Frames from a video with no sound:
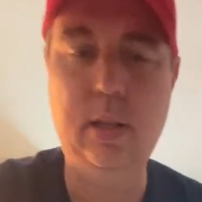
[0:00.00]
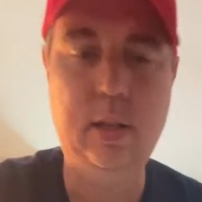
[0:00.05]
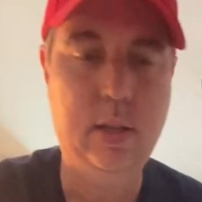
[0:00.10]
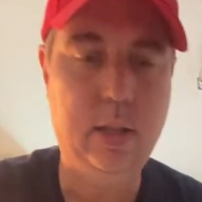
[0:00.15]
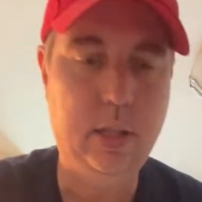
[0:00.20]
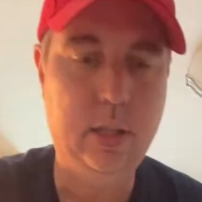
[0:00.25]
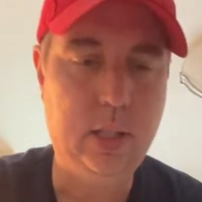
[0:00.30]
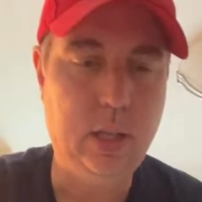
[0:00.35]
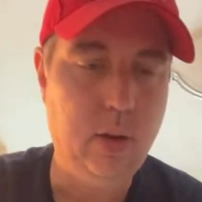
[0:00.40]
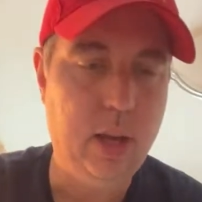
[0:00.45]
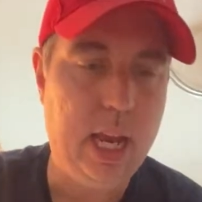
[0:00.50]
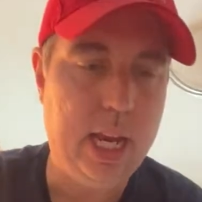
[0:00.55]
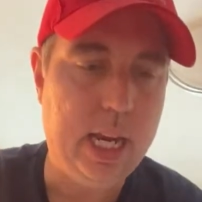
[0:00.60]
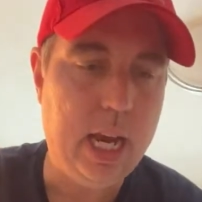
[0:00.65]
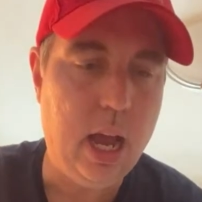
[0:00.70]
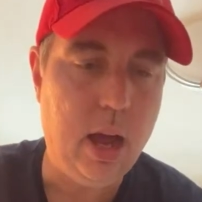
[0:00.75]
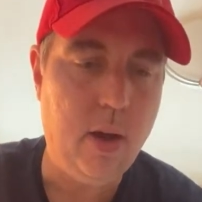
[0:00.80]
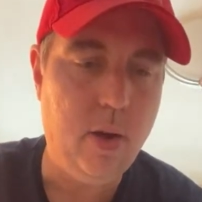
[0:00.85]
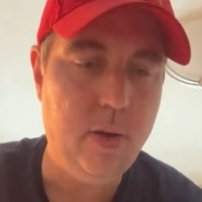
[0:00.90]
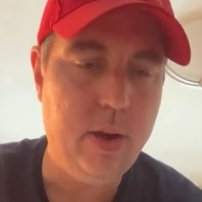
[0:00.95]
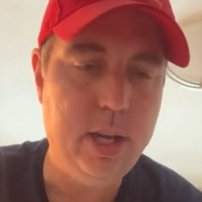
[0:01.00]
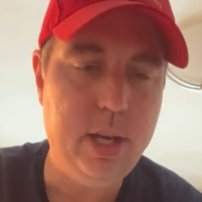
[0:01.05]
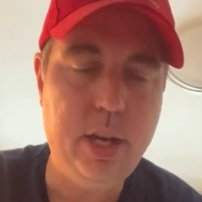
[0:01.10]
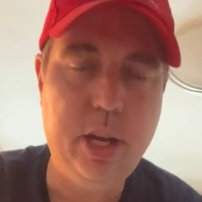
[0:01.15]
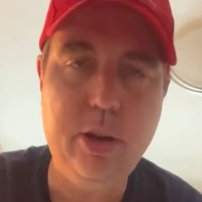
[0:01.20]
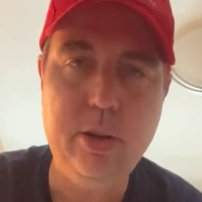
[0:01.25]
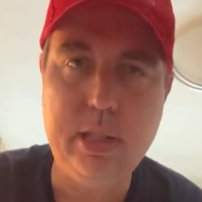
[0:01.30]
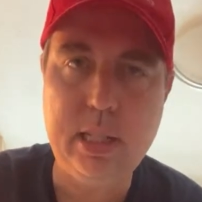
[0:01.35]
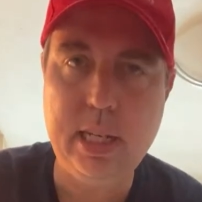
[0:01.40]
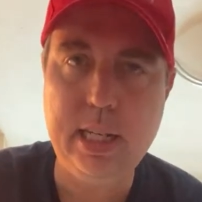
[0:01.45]
So like how in
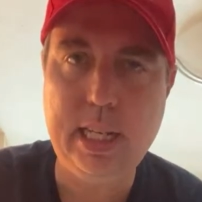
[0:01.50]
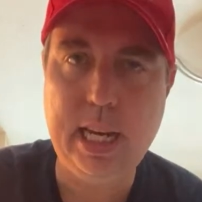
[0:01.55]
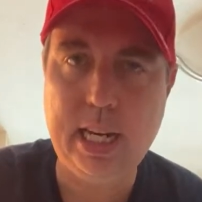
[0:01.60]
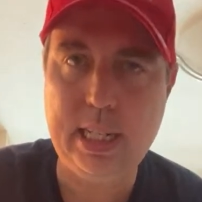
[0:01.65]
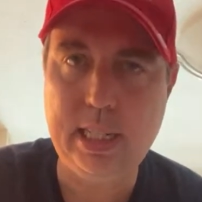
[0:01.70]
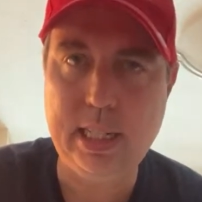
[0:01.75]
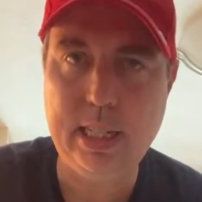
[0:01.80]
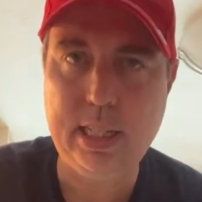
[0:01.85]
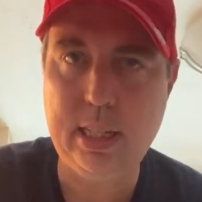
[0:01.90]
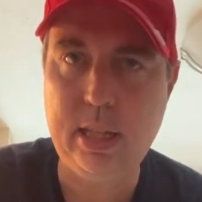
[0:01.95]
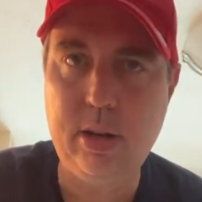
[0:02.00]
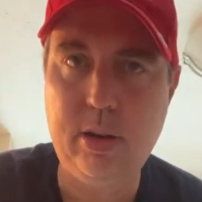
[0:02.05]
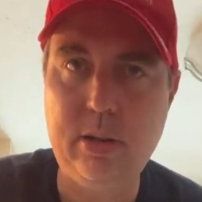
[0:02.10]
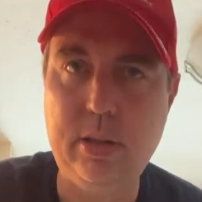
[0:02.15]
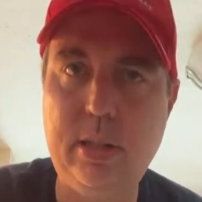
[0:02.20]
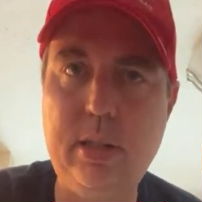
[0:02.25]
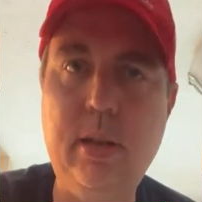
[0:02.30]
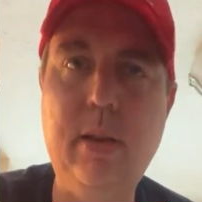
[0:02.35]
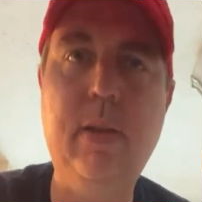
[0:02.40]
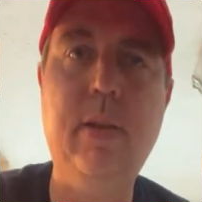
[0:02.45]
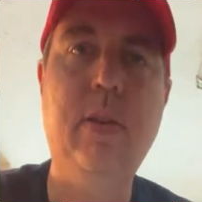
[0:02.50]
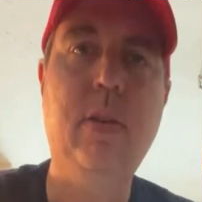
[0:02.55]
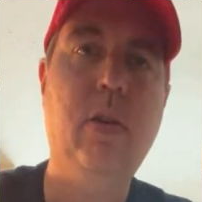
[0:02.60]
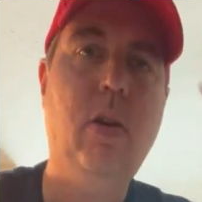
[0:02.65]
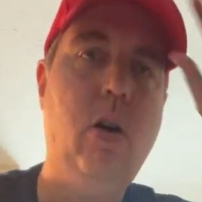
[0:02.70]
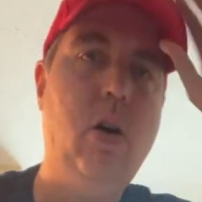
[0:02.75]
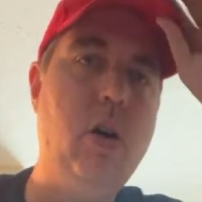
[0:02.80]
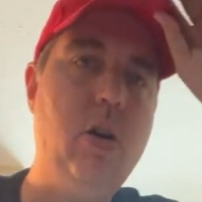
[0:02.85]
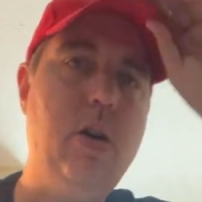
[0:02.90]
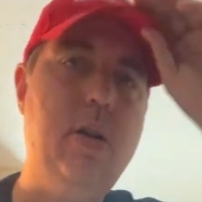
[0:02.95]
Houston, Texas, there's
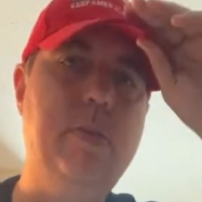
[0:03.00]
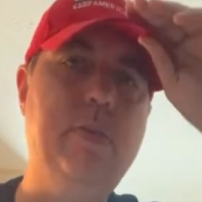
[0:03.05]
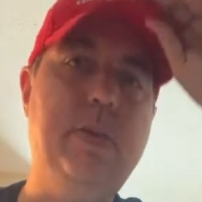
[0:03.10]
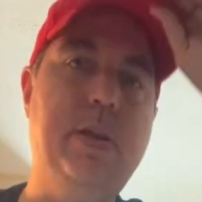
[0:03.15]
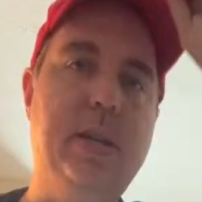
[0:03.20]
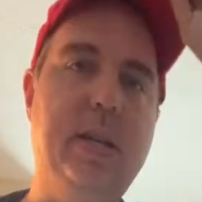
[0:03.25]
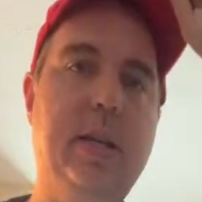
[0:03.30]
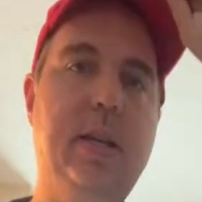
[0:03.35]
armed